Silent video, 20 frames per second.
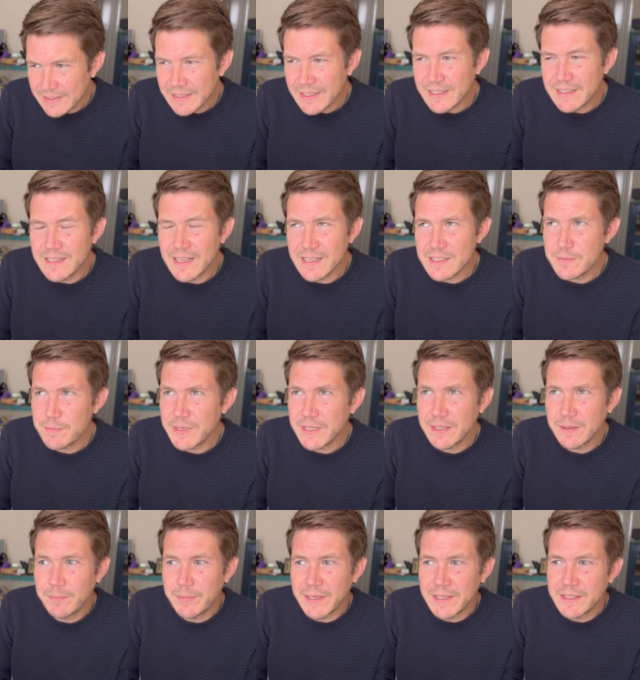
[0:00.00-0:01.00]
And that's been a
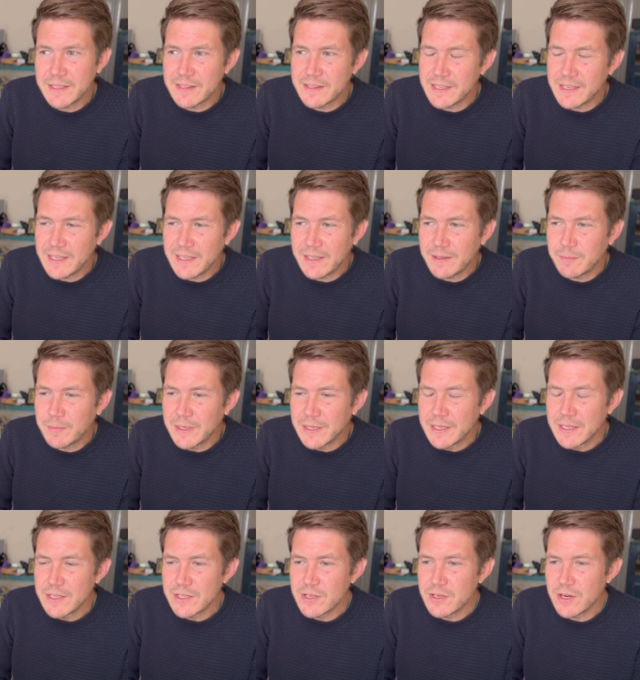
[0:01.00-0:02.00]
big theme,
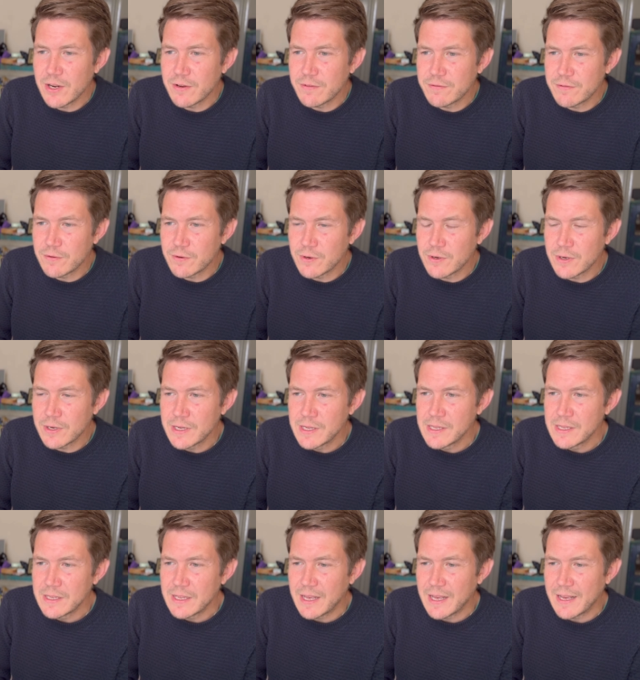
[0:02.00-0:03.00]
you know, for
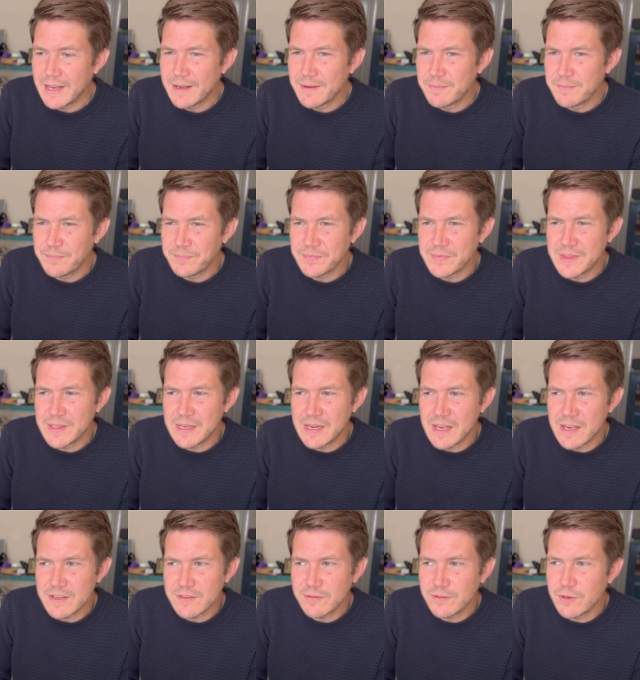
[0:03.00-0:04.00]
um, the
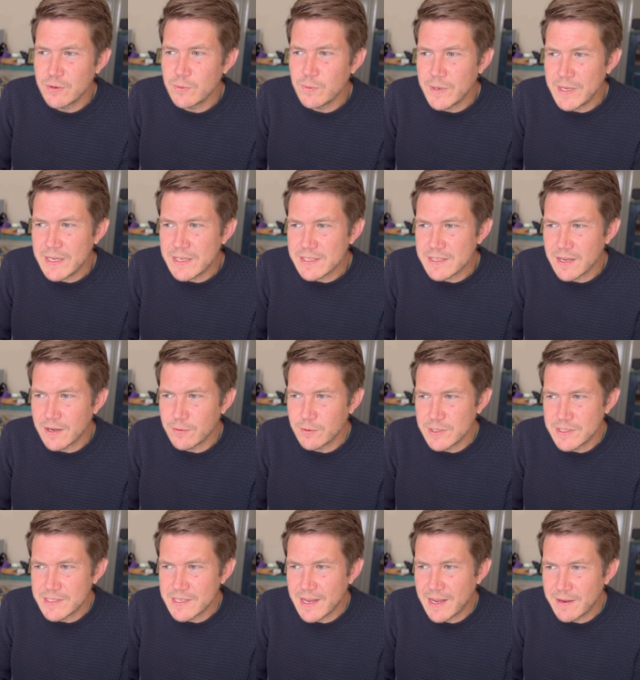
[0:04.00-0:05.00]
last few weeks, I would
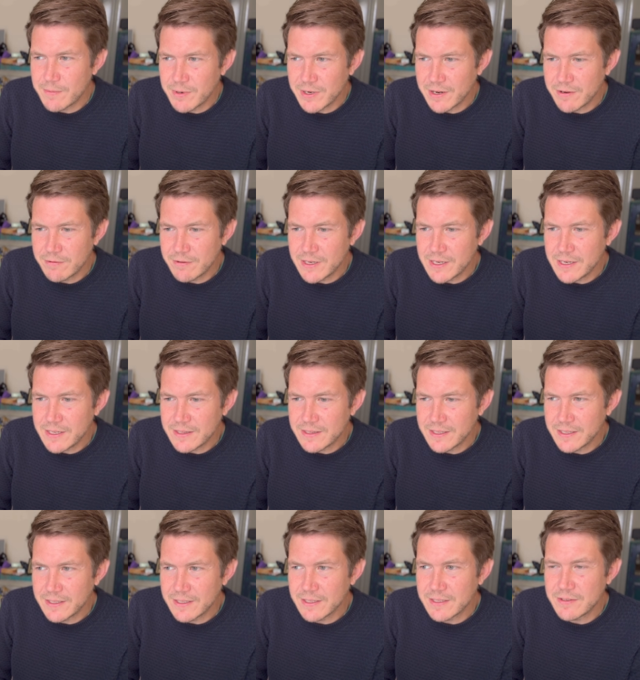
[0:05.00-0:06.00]
say, but I really
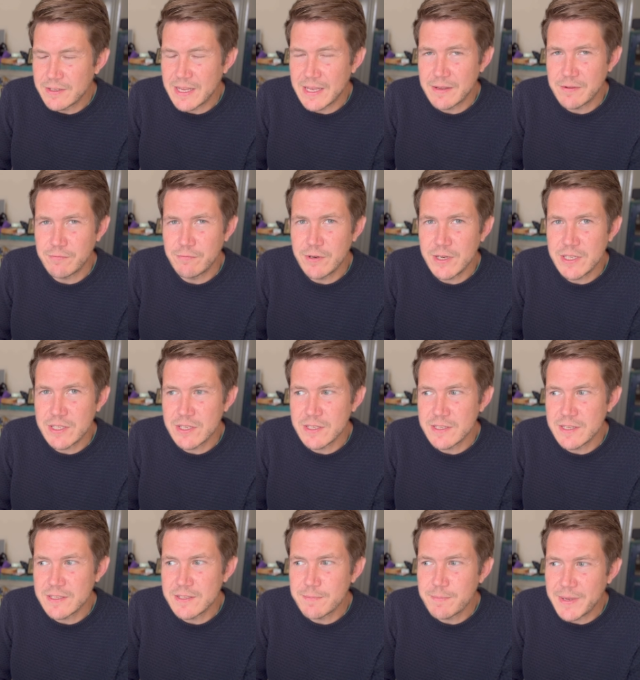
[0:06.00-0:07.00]
think it, it reaches
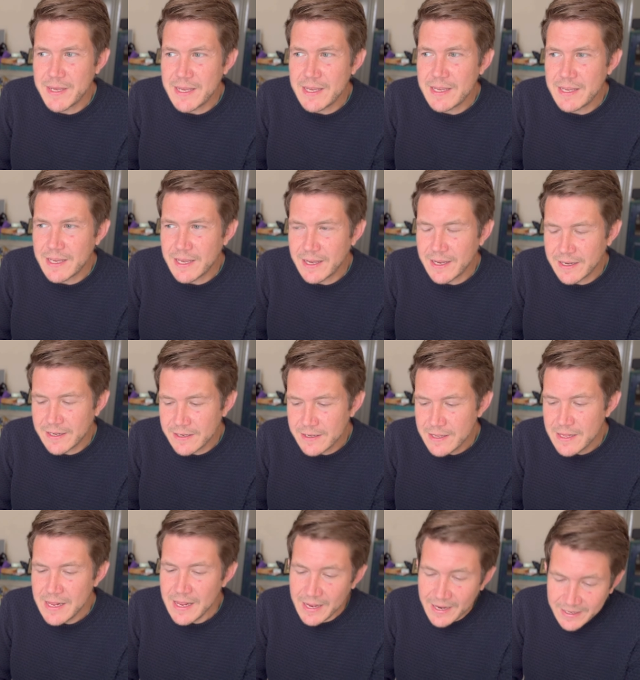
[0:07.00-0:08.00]
its peak here.
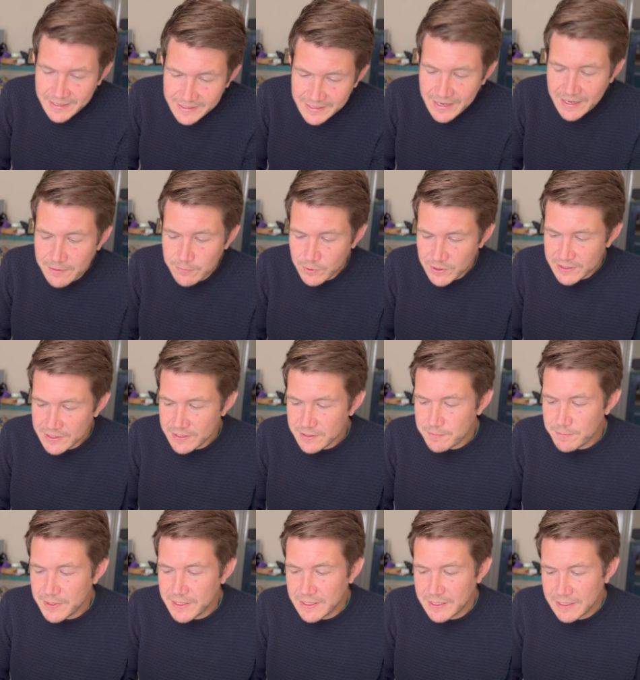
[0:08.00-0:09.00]
And again, with this
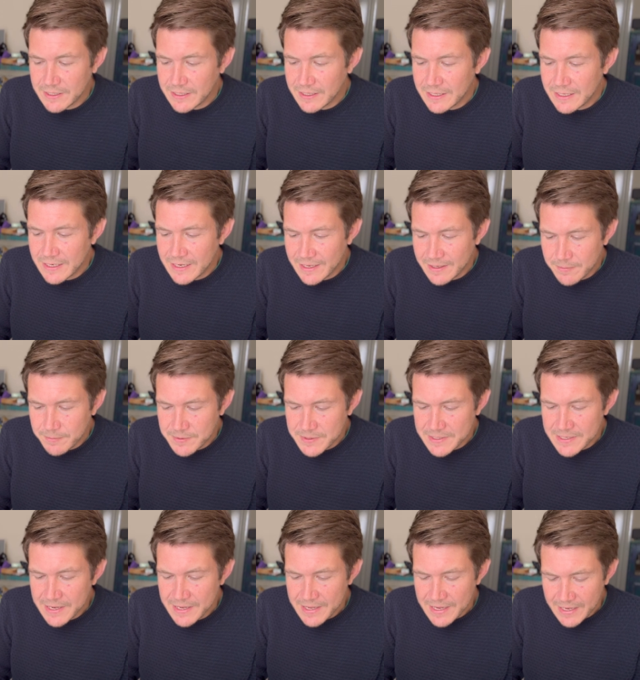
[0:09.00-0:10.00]
being an eclipse,
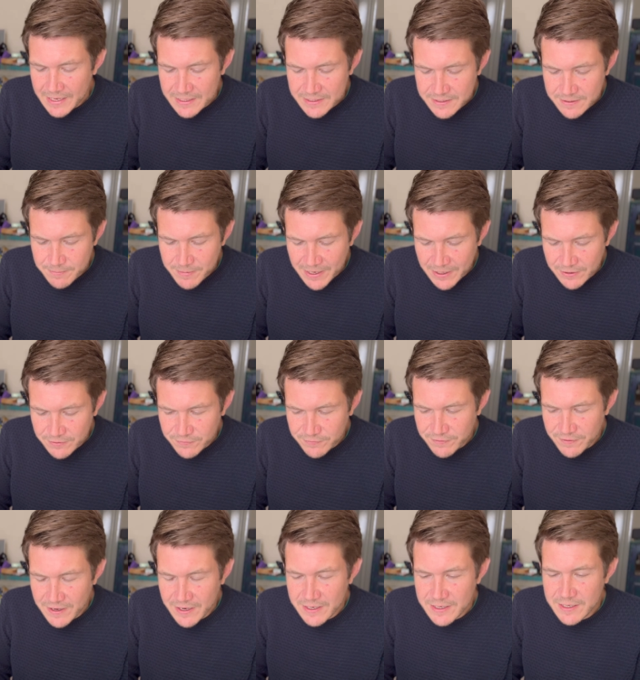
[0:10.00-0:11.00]
it's about
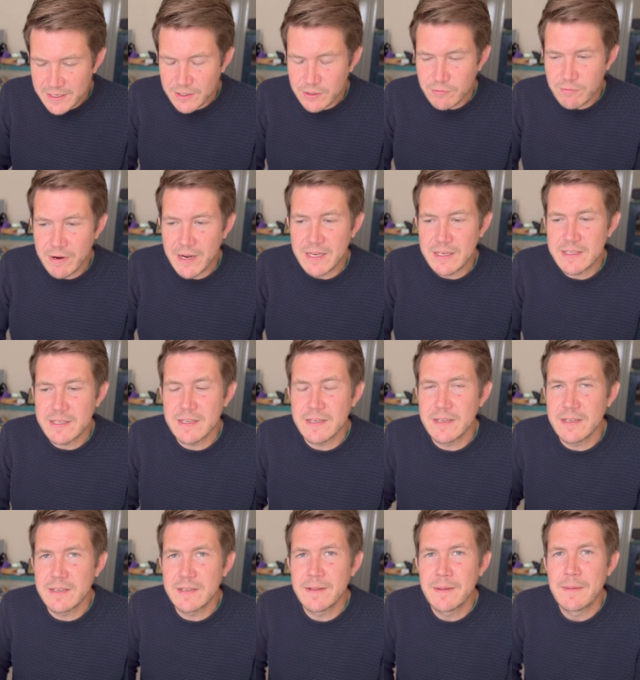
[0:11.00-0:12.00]
finding
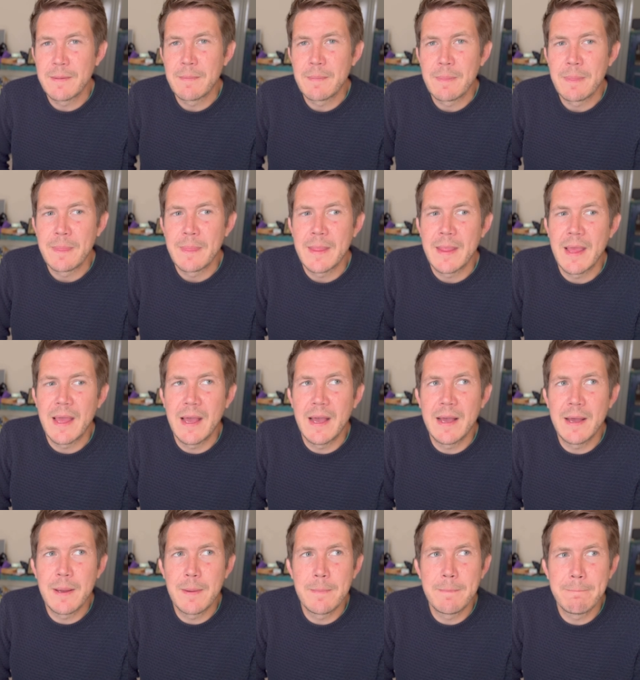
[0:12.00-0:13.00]
greater
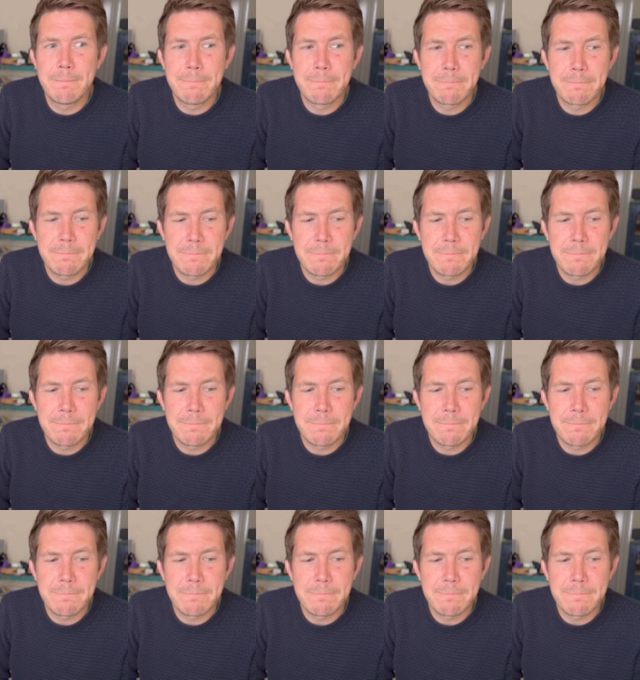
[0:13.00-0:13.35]
um,